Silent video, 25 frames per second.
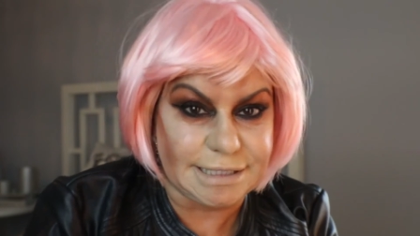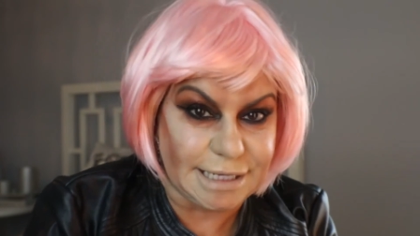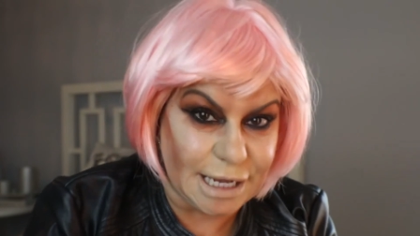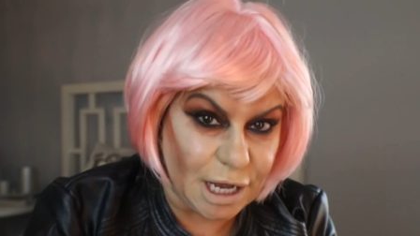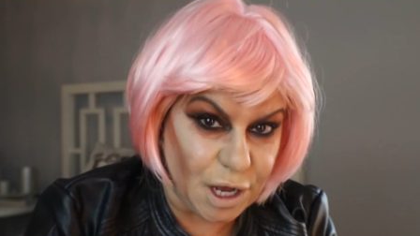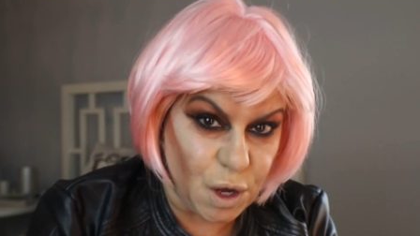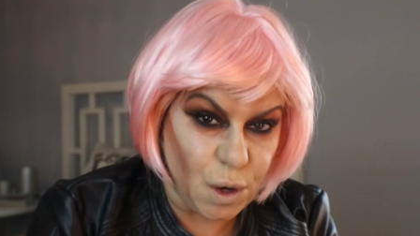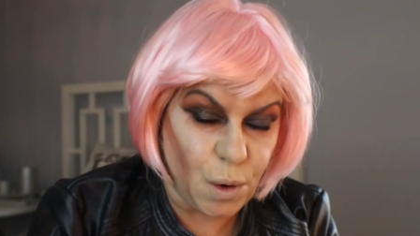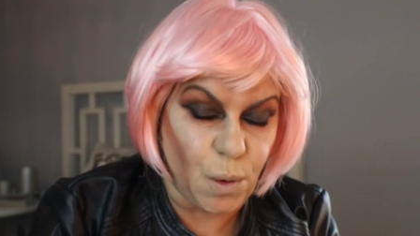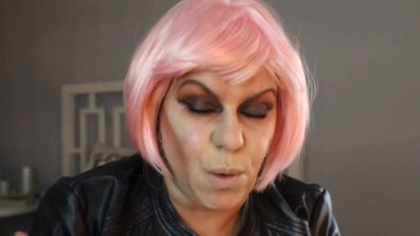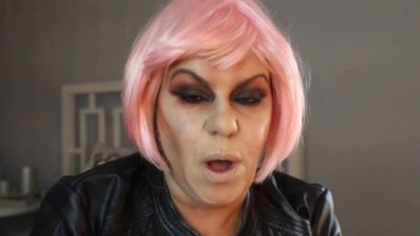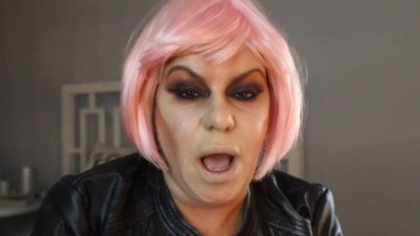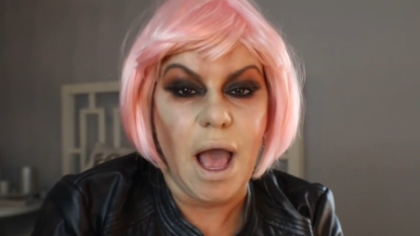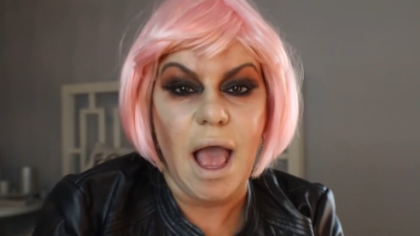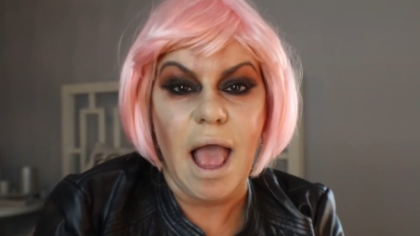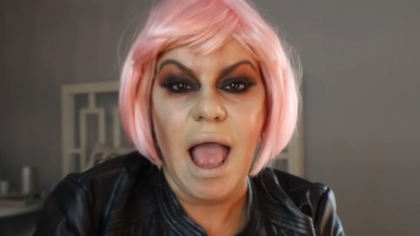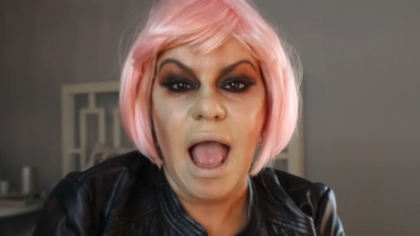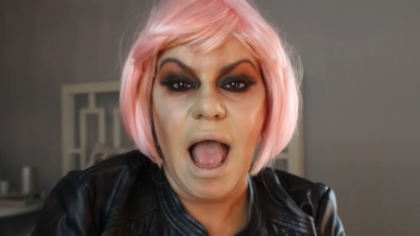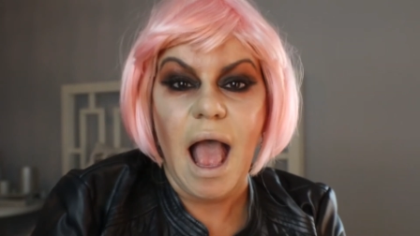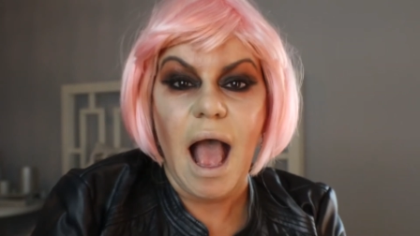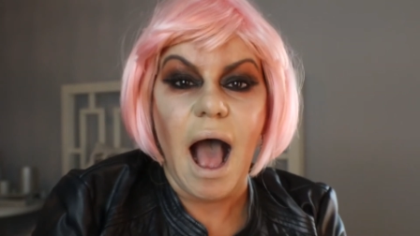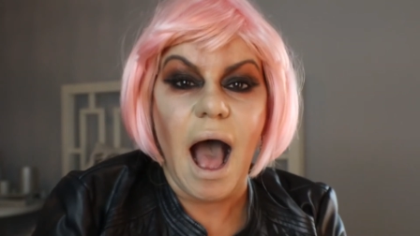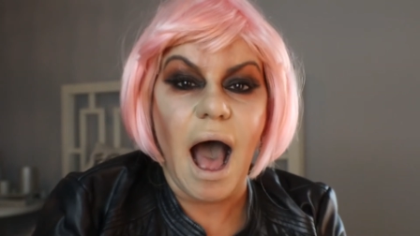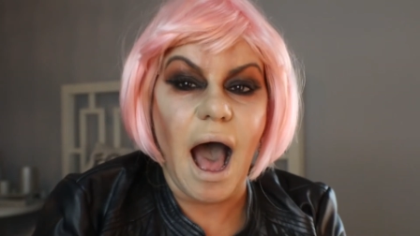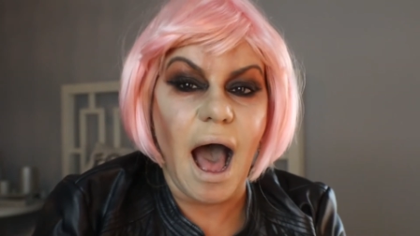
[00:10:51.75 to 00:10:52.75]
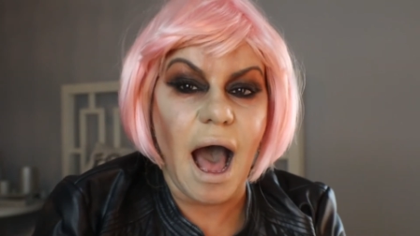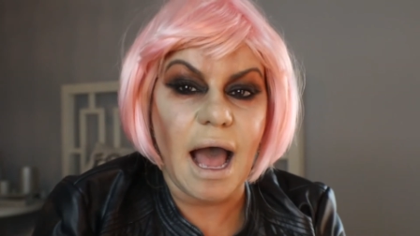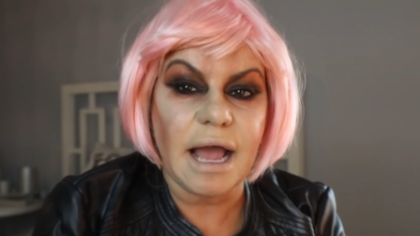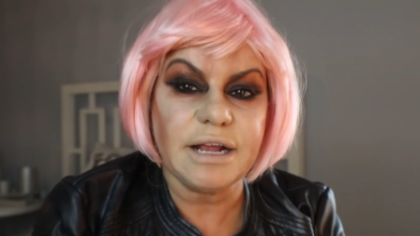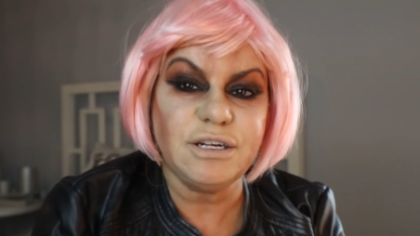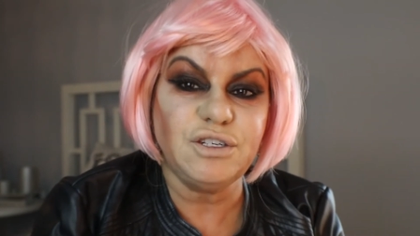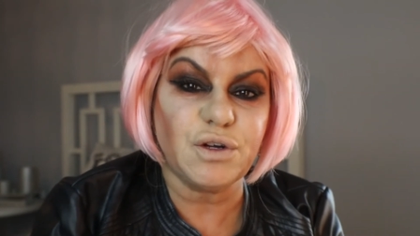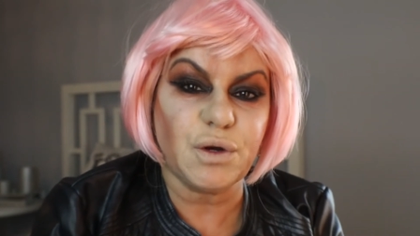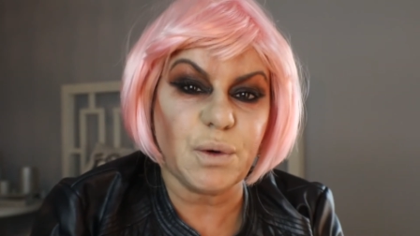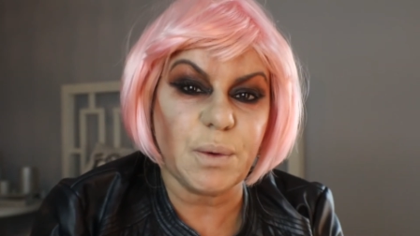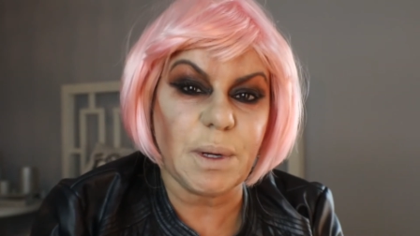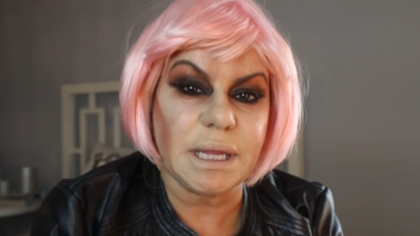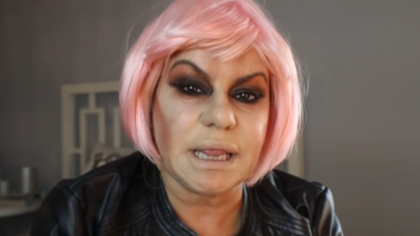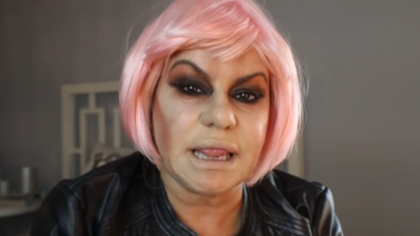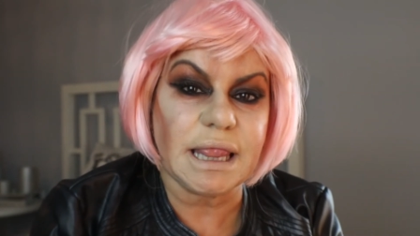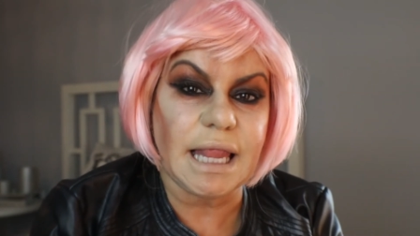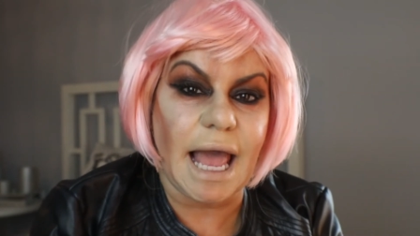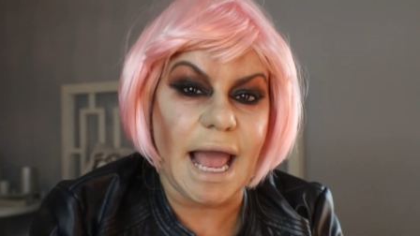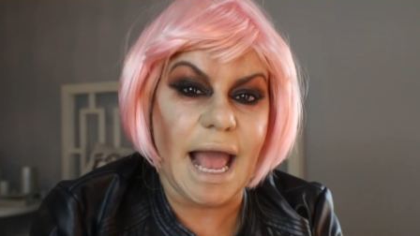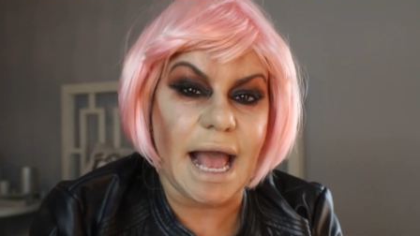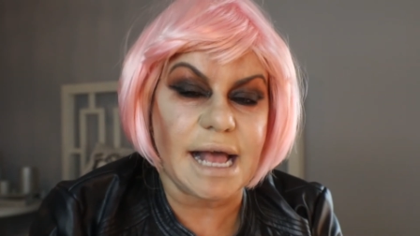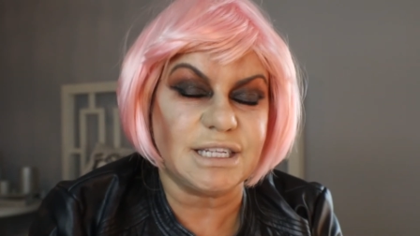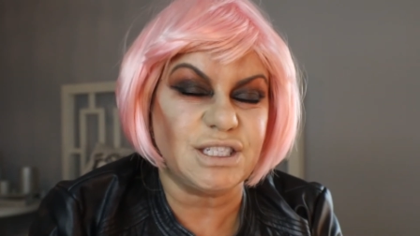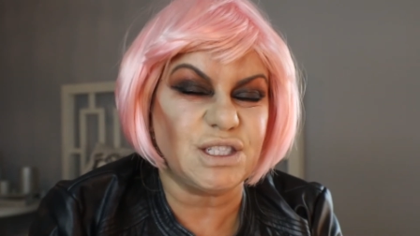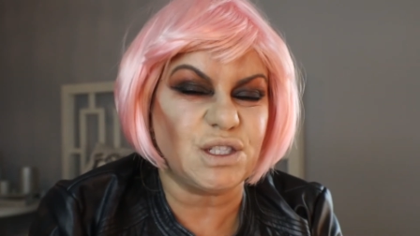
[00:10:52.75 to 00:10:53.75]
So I drew it
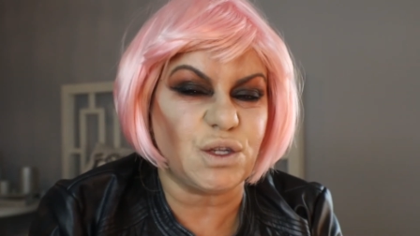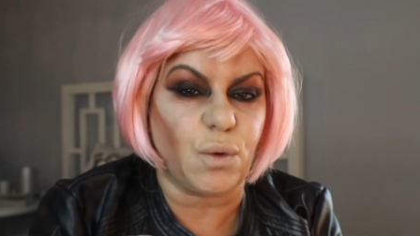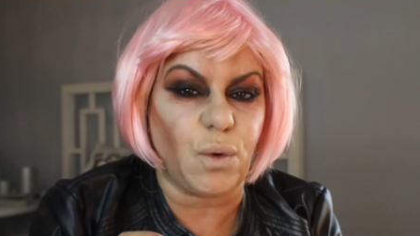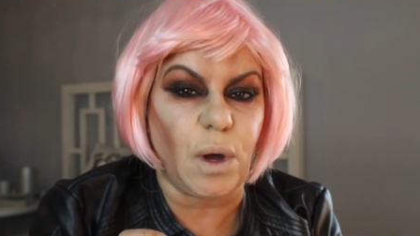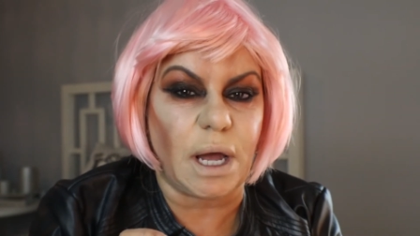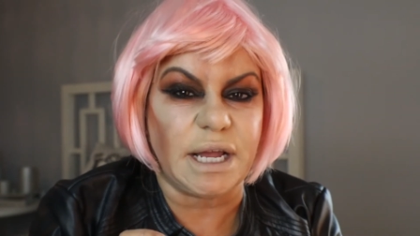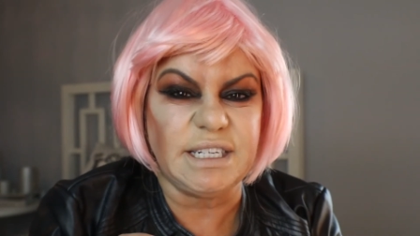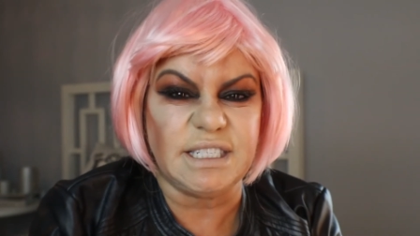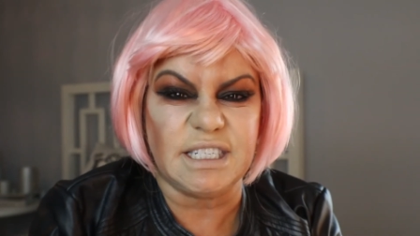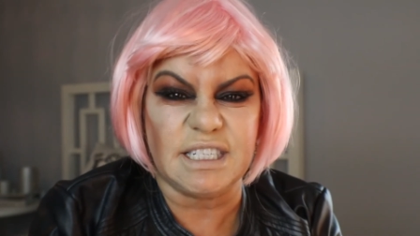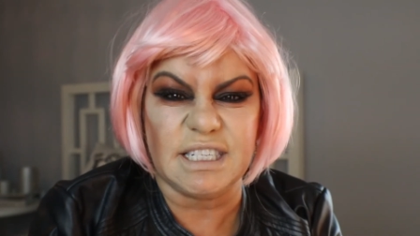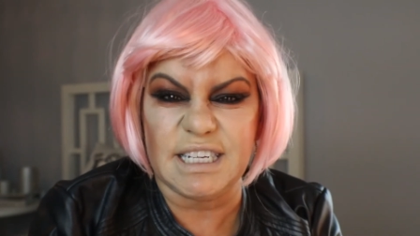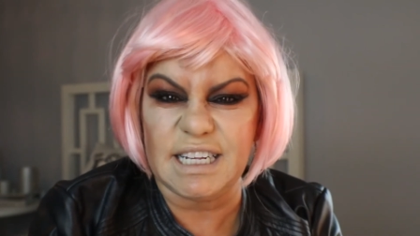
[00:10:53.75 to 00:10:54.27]
last so I